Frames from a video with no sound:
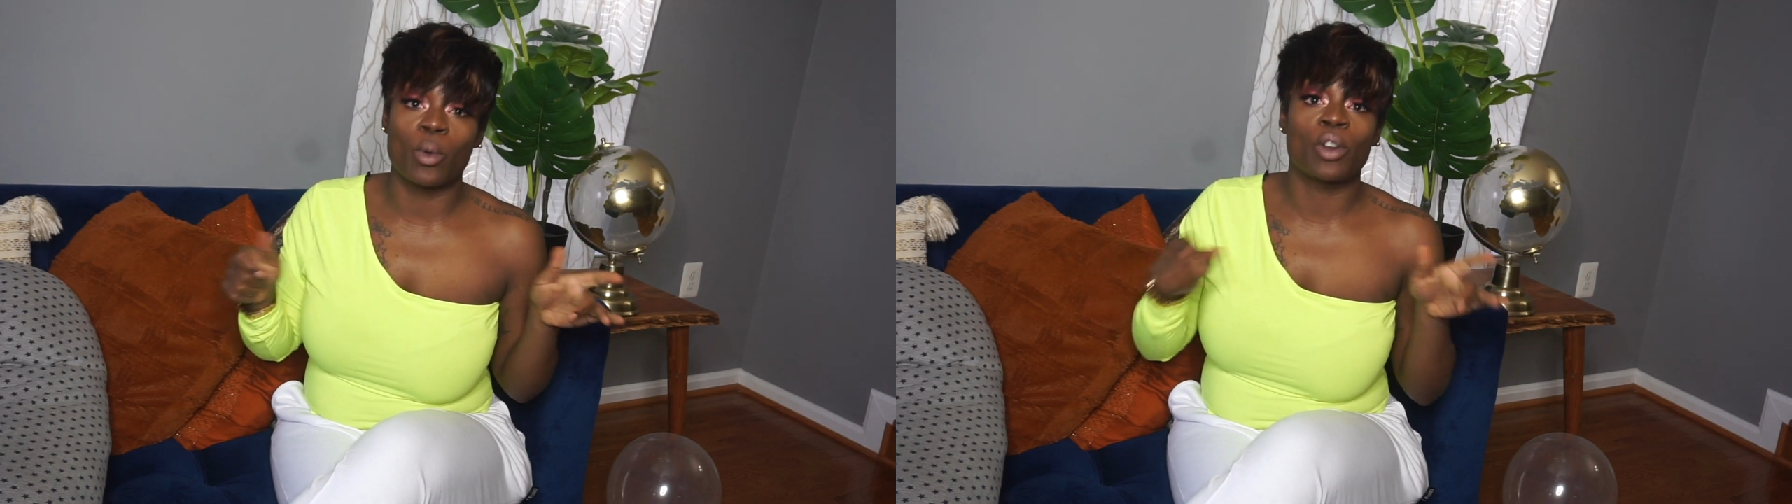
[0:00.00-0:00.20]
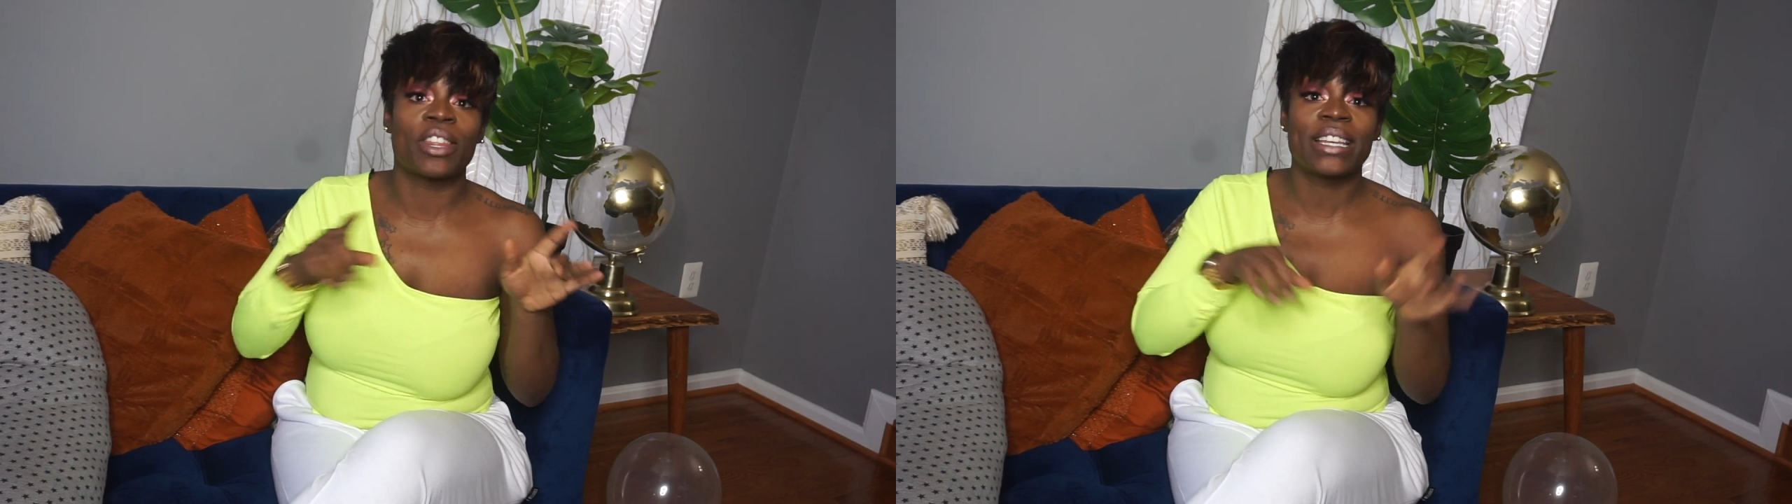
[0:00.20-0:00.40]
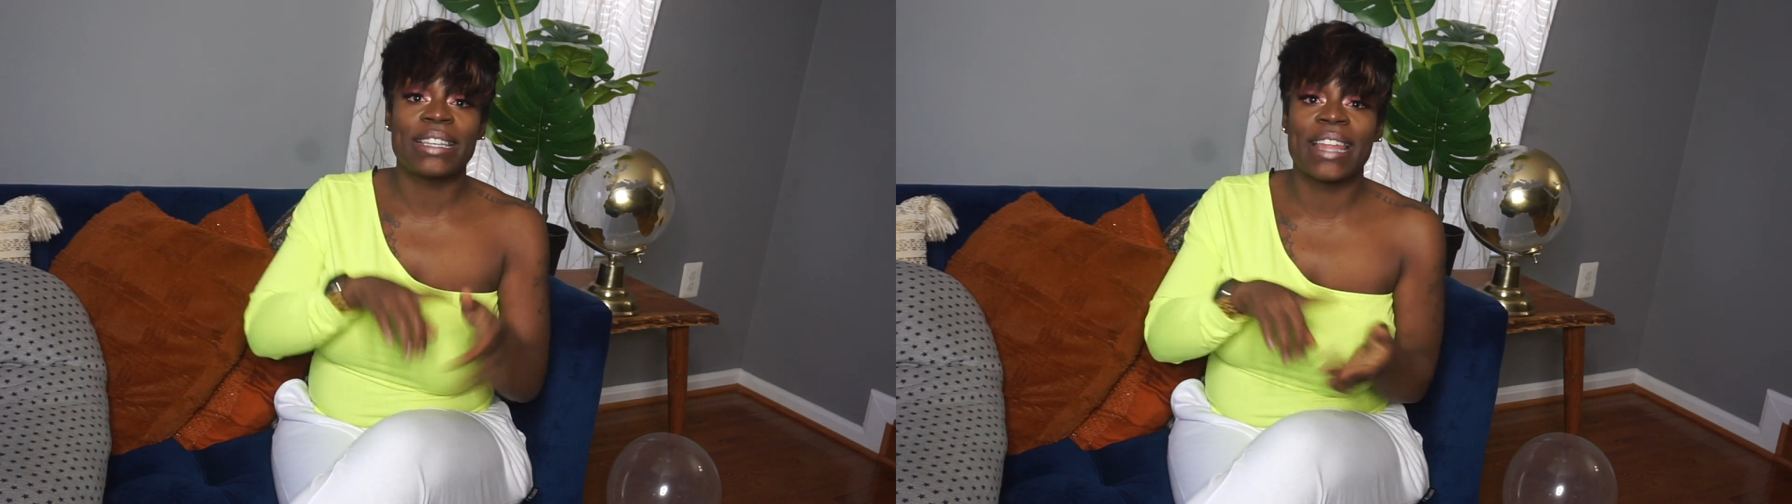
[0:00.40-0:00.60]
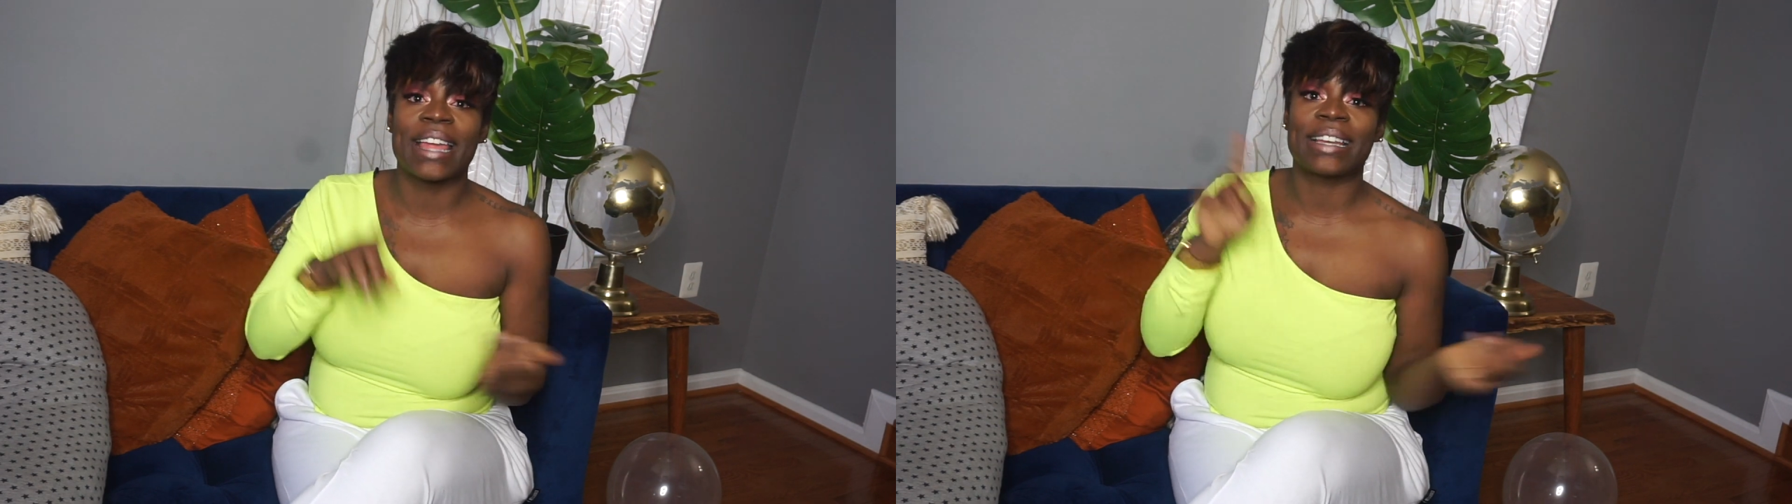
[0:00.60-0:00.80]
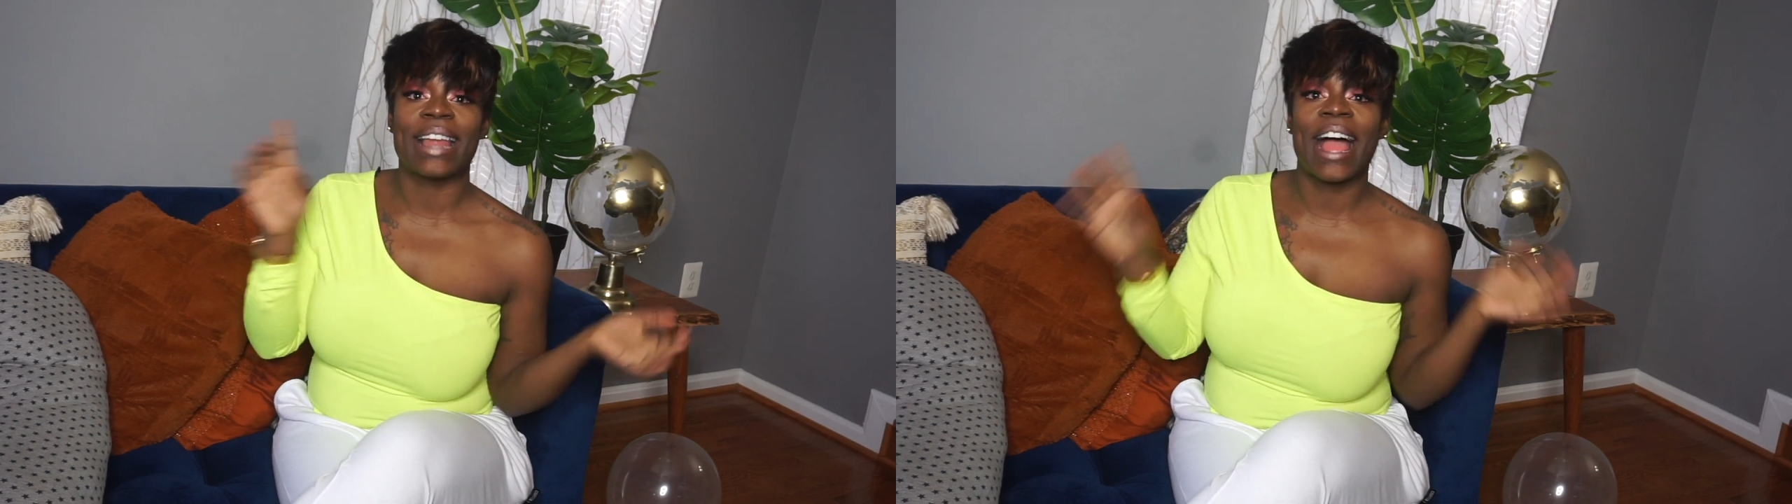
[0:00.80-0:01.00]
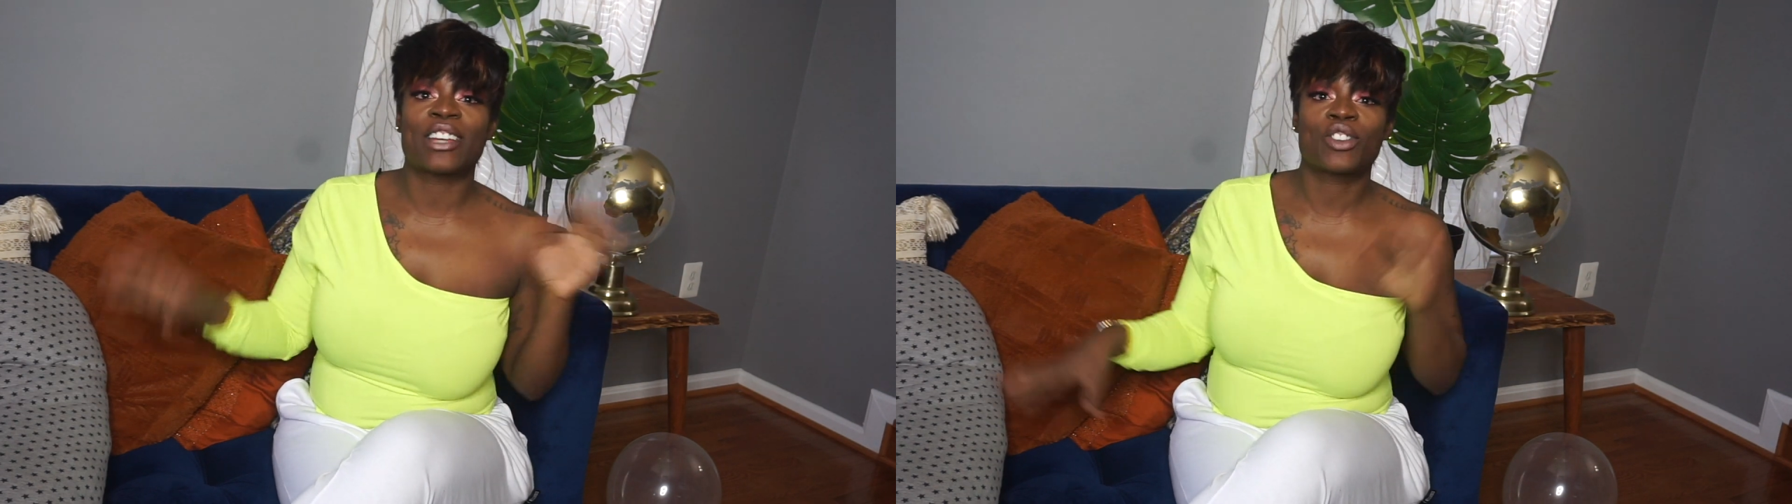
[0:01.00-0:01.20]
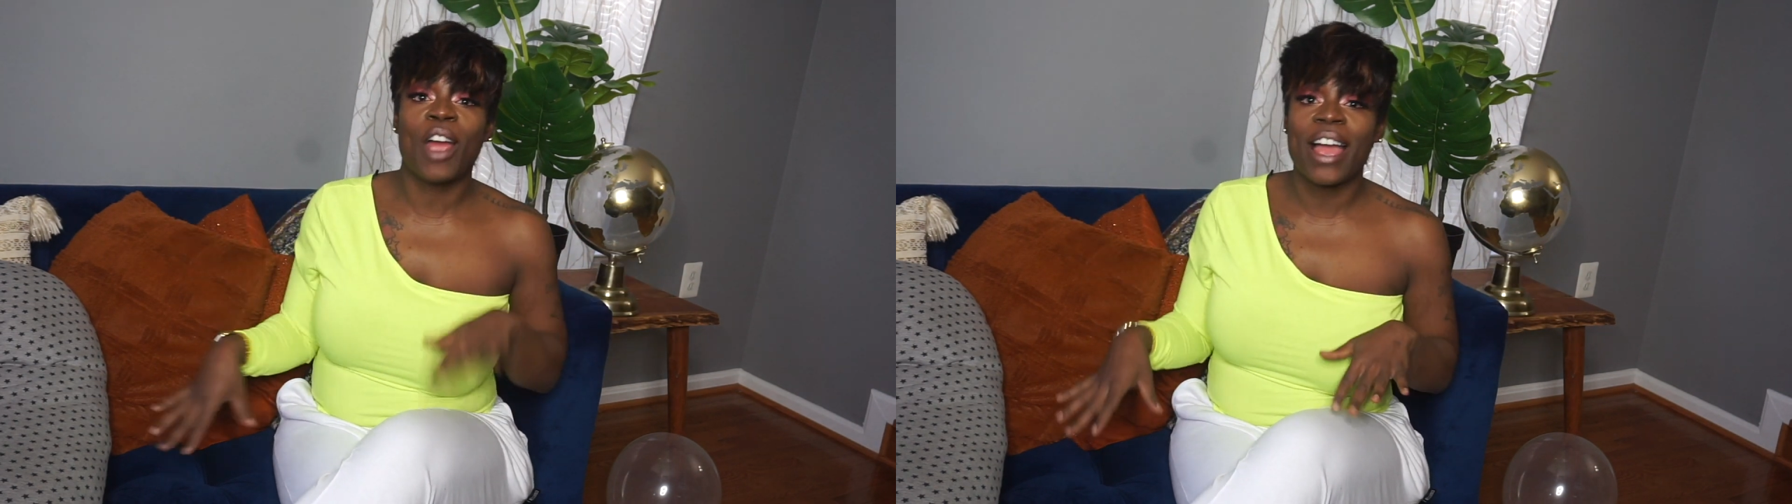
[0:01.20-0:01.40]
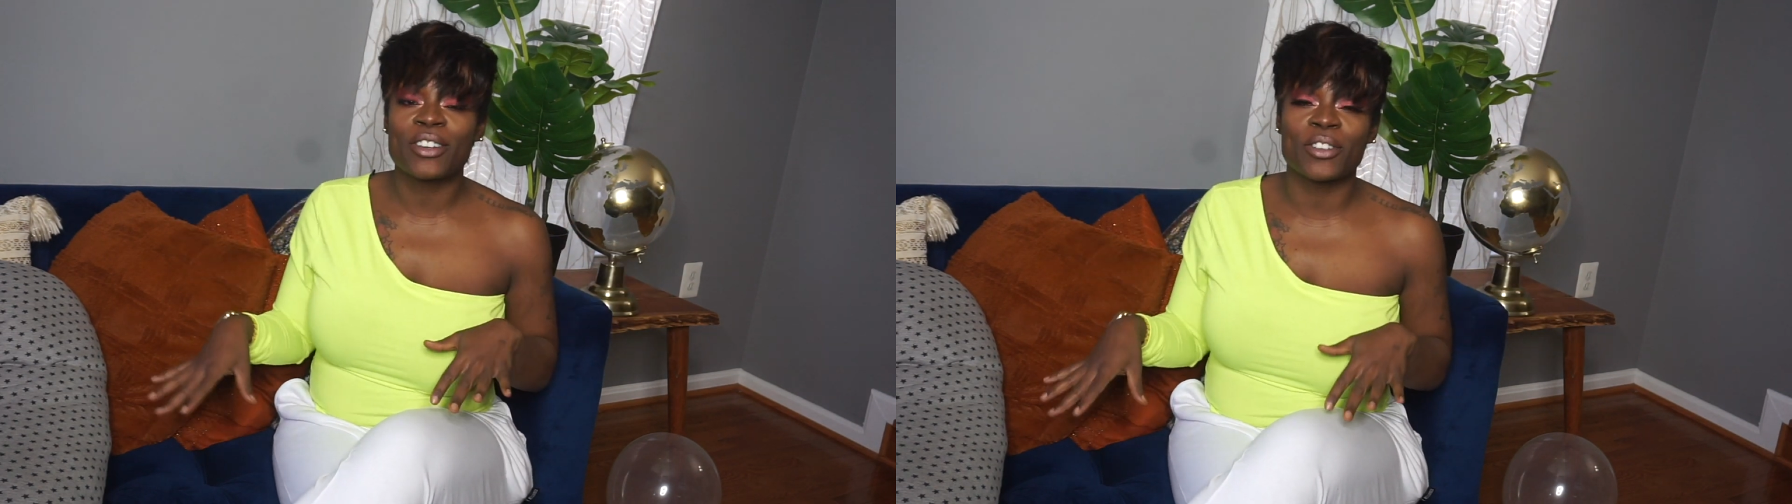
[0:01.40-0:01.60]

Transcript: well, that I tried